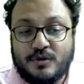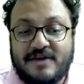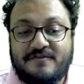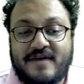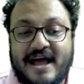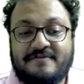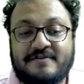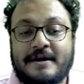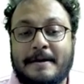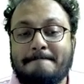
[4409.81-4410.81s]
e5,
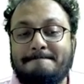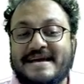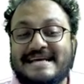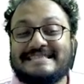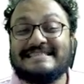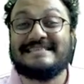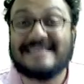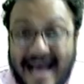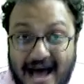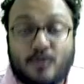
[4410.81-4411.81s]
piece
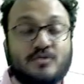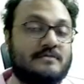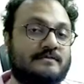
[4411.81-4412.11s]
down.